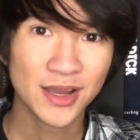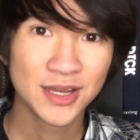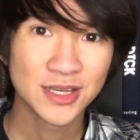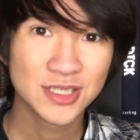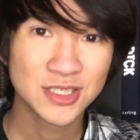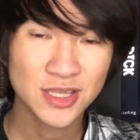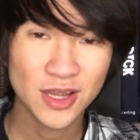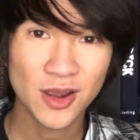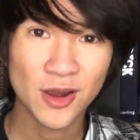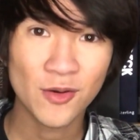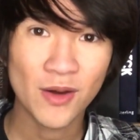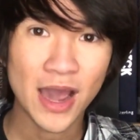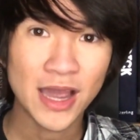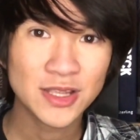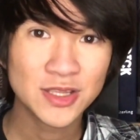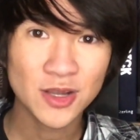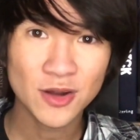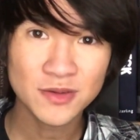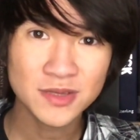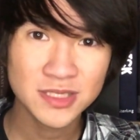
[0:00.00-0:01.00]
So I
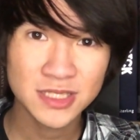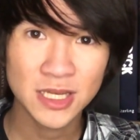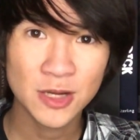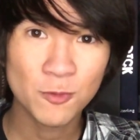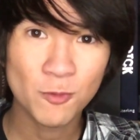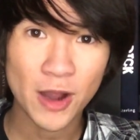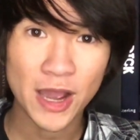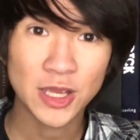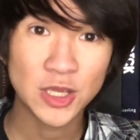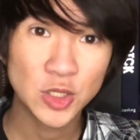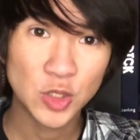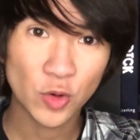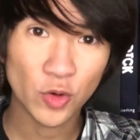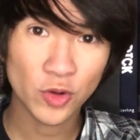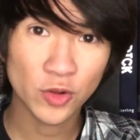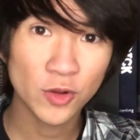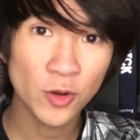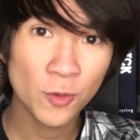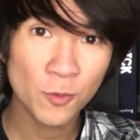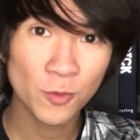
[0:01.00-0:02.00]
don't see why
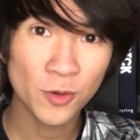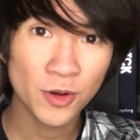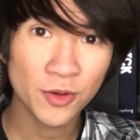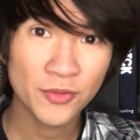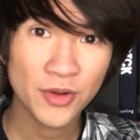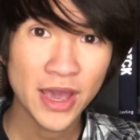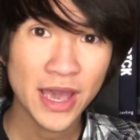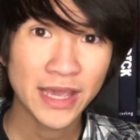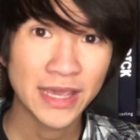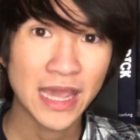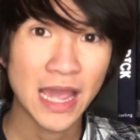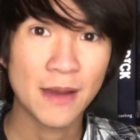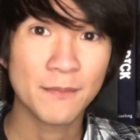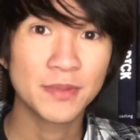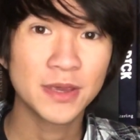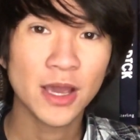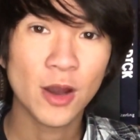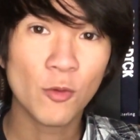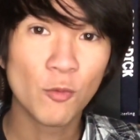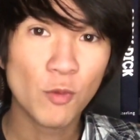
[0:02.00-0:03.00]
your lone wolf can't
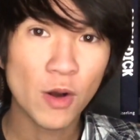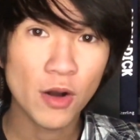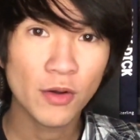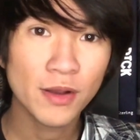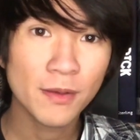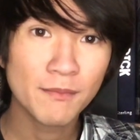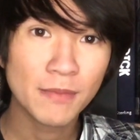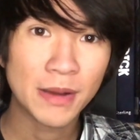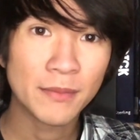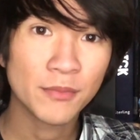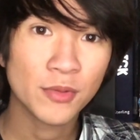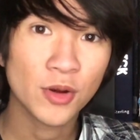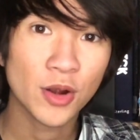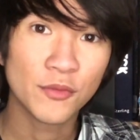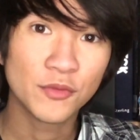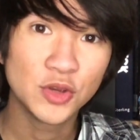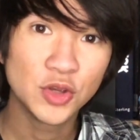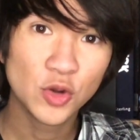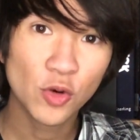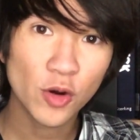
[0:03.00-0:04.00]
be a welcome member
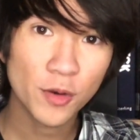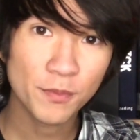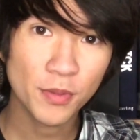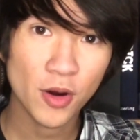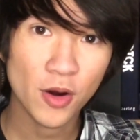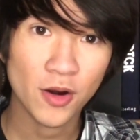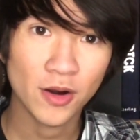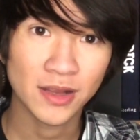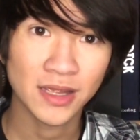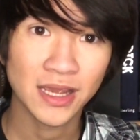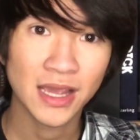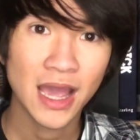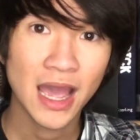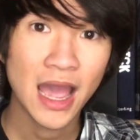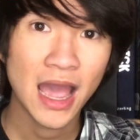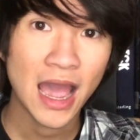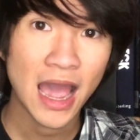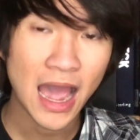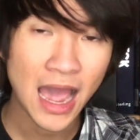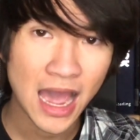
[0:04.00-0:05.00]
of your party
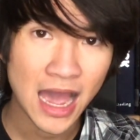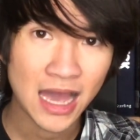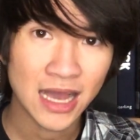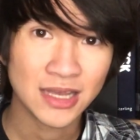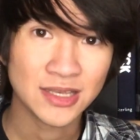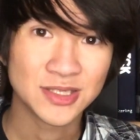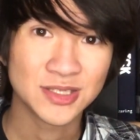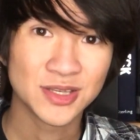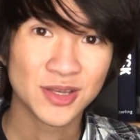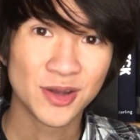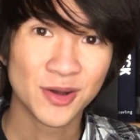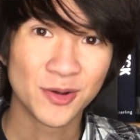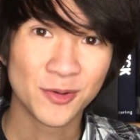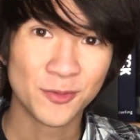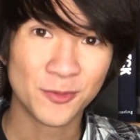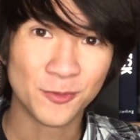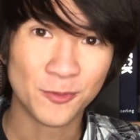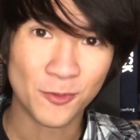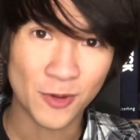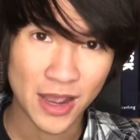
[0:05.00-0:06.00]
as
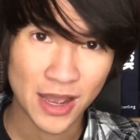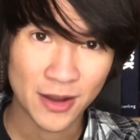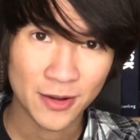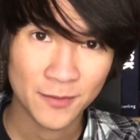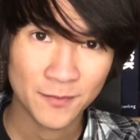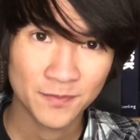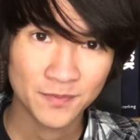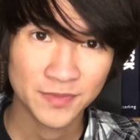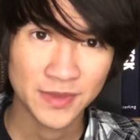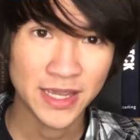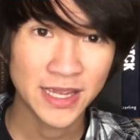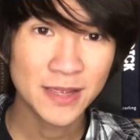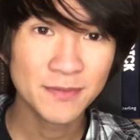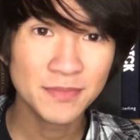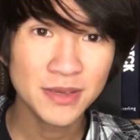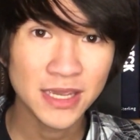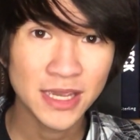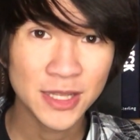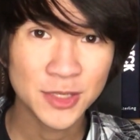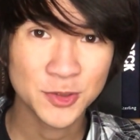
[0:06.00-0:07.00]
well. They can
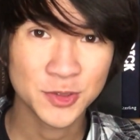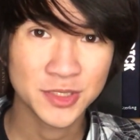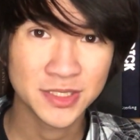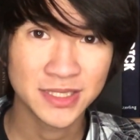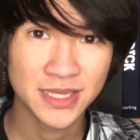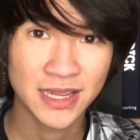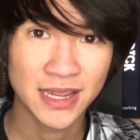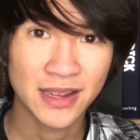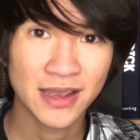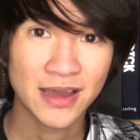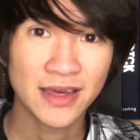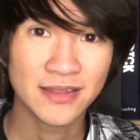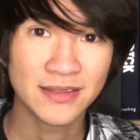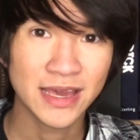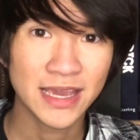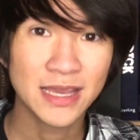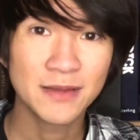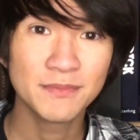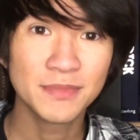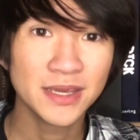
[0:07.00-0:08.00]
be interesting,
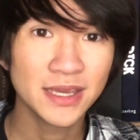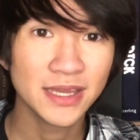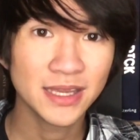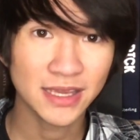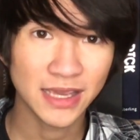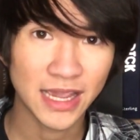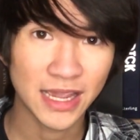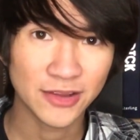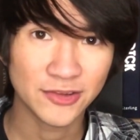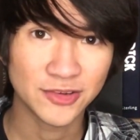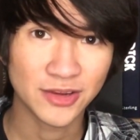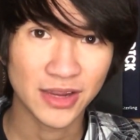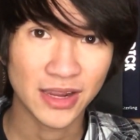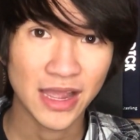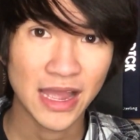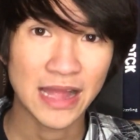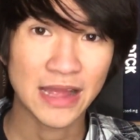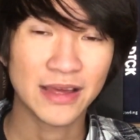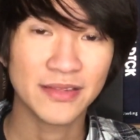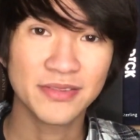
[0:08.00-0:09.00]
they can be engaging,
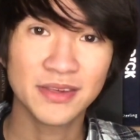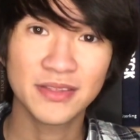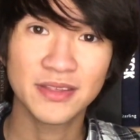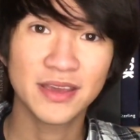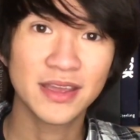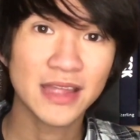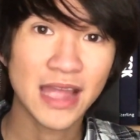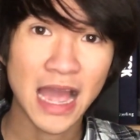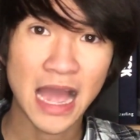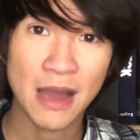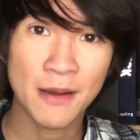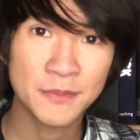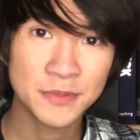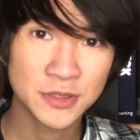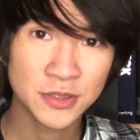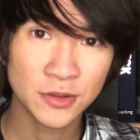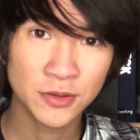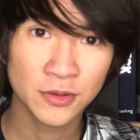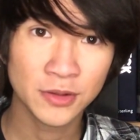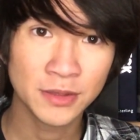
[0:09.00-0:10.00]
and I think they can
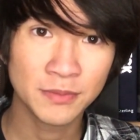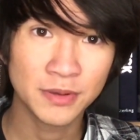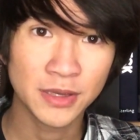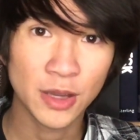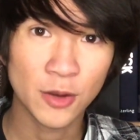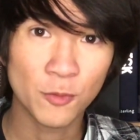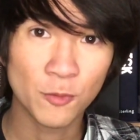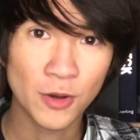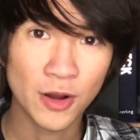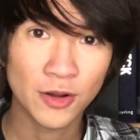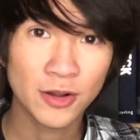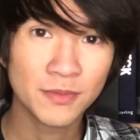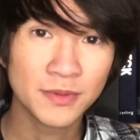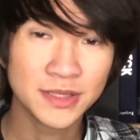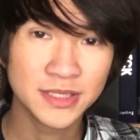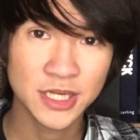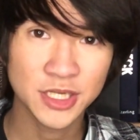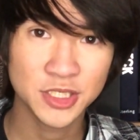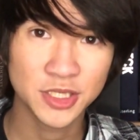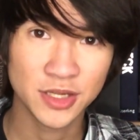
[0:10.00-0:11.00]
absolutely be a welcome
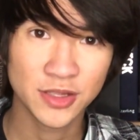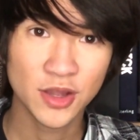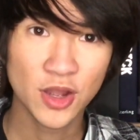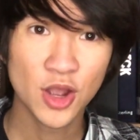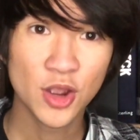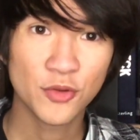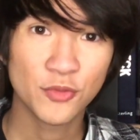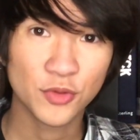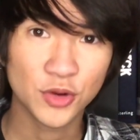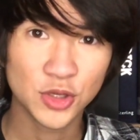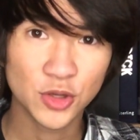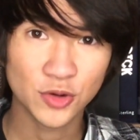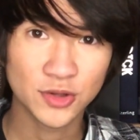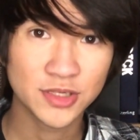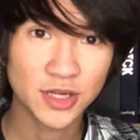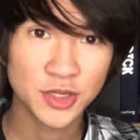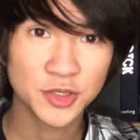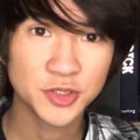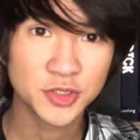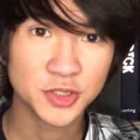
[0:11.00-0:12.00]
addition for your
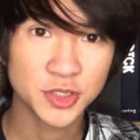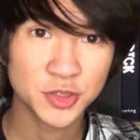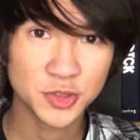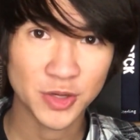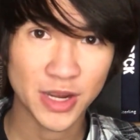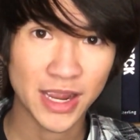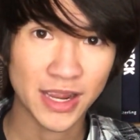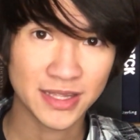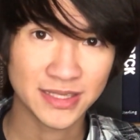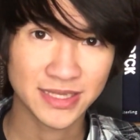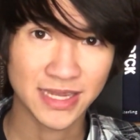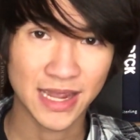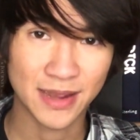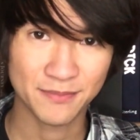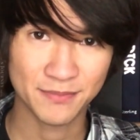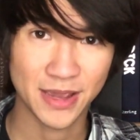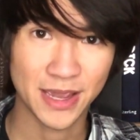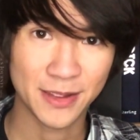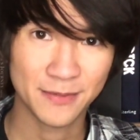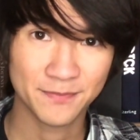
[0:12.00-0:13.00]
Dungeons & Dragons
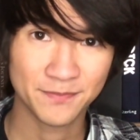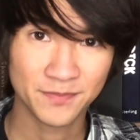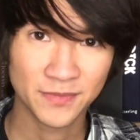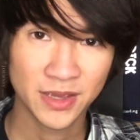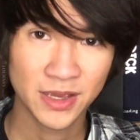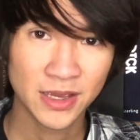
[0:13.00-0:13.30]
campaign.